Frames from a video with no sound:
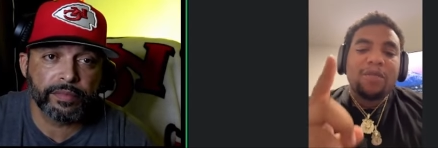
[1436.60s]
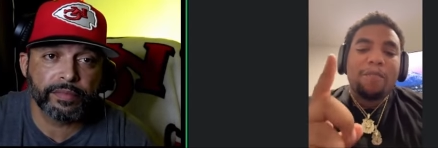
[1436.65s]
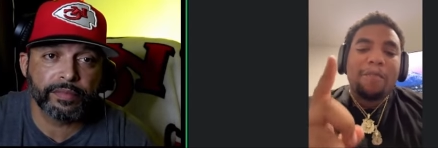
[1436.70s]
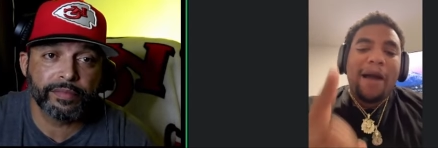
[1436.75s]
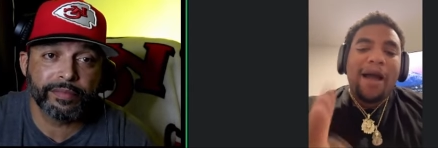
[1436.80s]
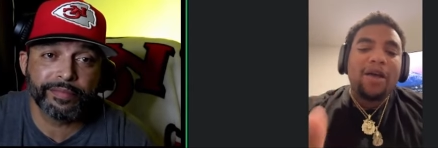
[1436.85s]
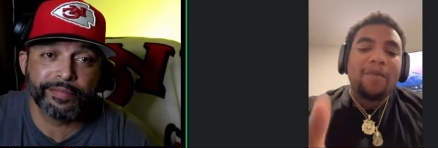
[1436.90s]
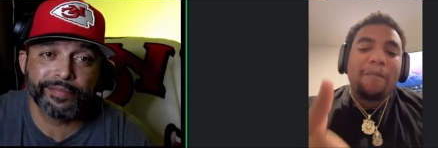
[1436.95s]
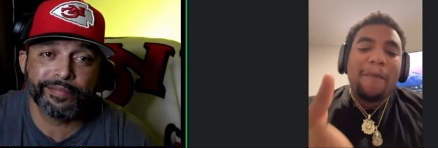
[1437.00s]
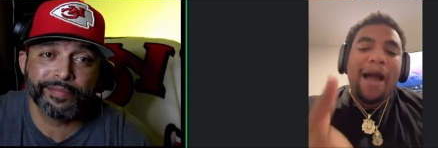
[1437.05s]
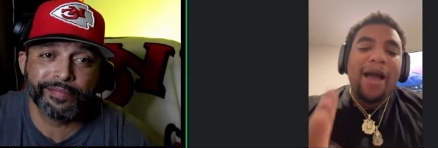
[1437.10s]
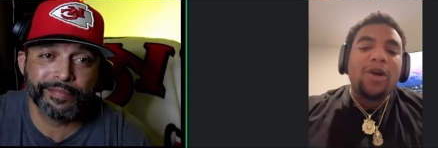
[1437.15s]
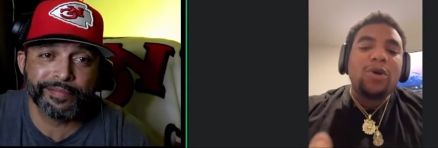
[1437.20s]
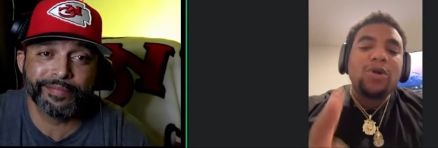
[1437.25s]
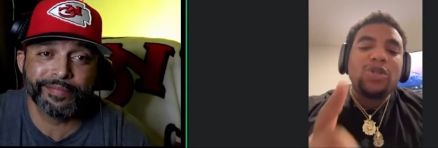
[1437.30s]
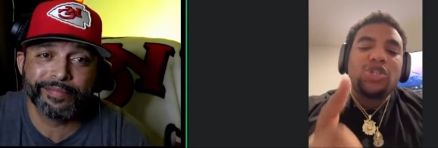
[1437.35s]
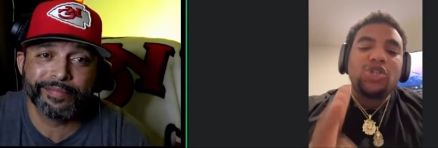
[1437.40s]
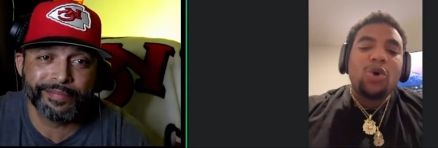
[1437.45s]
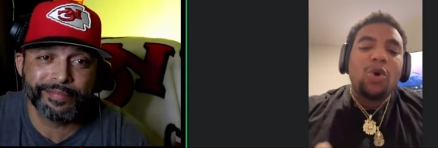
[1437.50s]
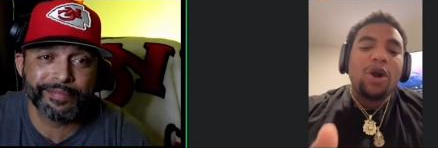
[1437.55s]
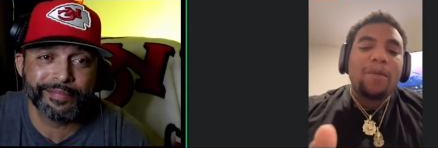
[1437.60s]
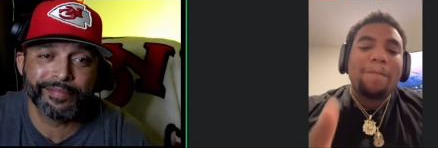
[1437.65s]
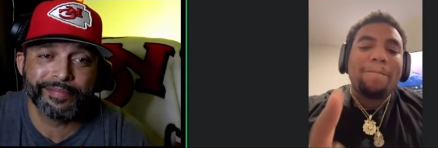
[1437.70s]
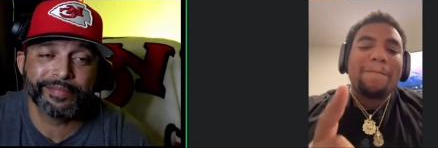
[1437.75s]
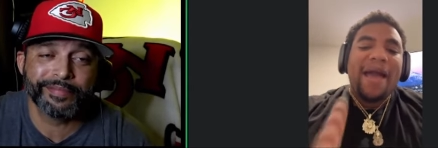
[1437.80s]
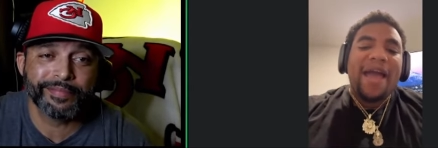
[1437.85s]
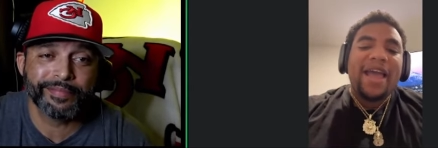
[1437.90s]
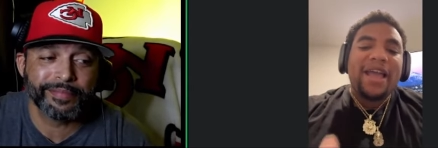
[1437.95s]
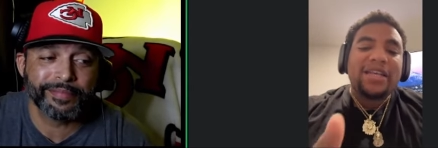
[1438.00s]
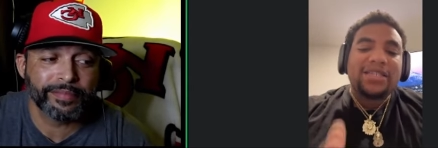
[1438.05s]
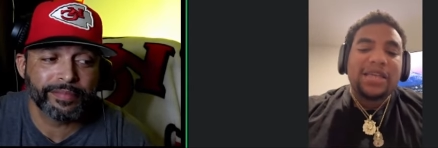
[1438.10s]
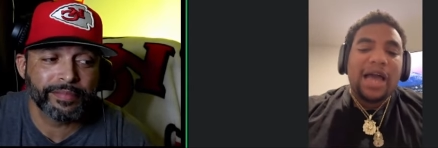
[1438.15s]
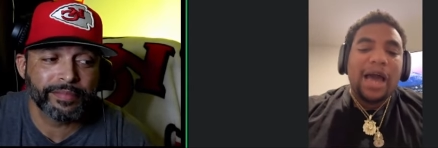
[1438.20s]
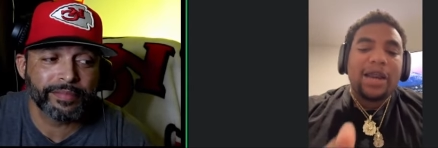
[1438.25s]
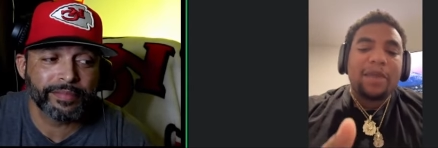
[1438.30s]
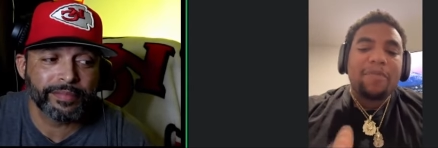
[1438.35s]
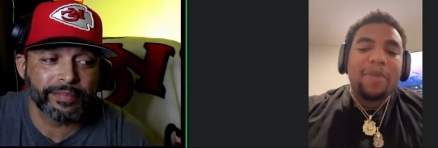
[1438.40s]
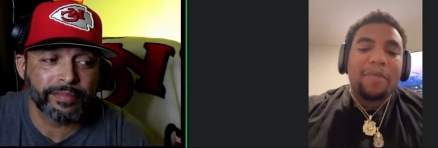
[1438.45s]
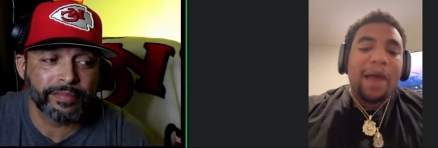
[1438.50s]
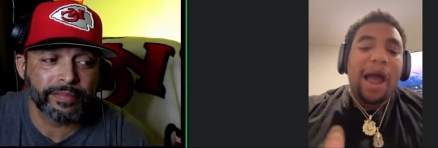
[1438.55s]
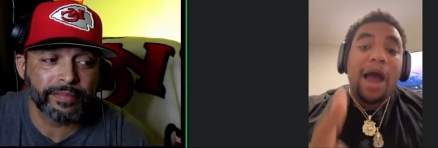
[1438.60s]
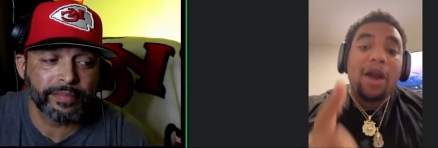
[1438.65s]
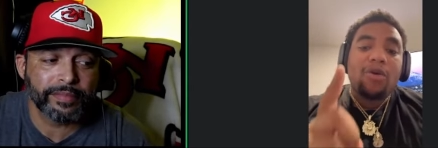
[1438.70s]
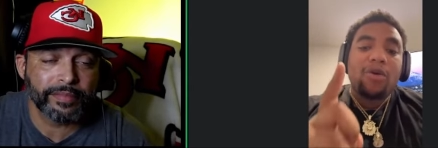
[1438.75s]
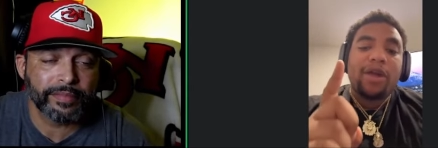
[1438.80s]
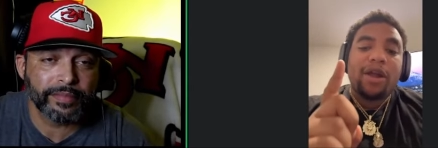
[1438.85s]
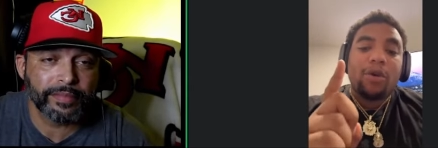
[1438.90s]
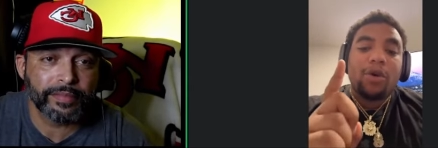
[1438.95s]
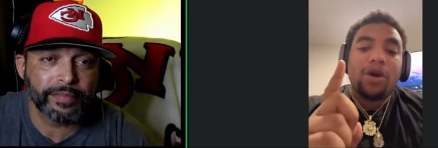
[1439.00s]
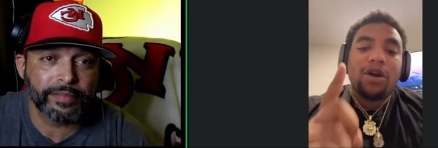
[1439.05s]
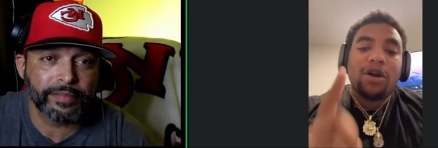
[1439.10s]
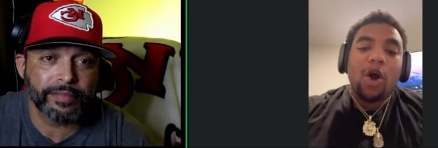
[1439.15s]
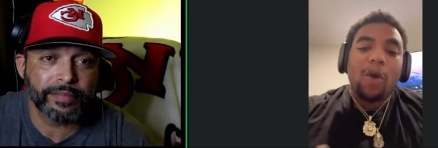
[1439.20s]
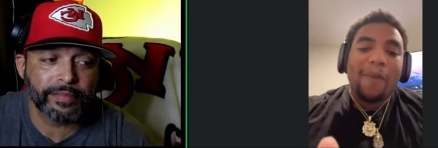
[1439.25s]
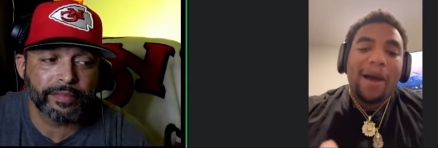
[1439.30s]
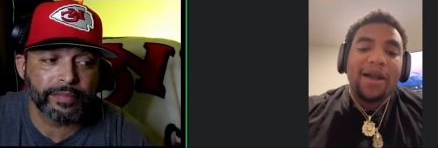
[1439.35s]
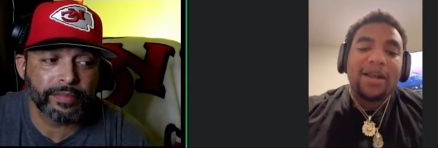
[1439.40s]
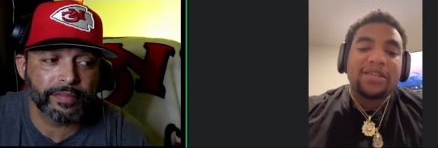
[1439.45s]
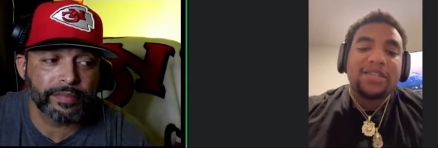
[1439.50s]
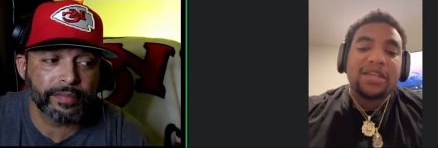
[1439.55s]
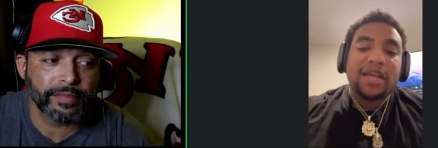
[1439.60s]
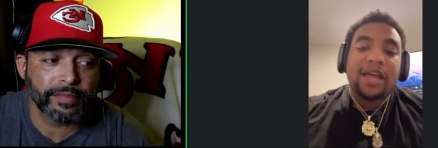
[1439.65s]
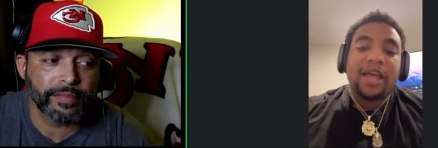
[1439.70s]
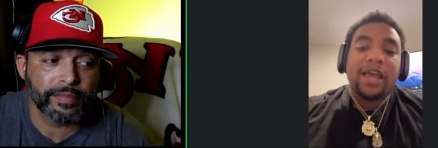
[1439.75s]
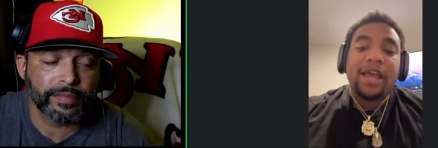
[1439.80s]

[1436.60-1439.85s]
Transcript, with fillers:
Speaker 1: My, Michael Jordan made Scottie Pippen. I don't care what nobody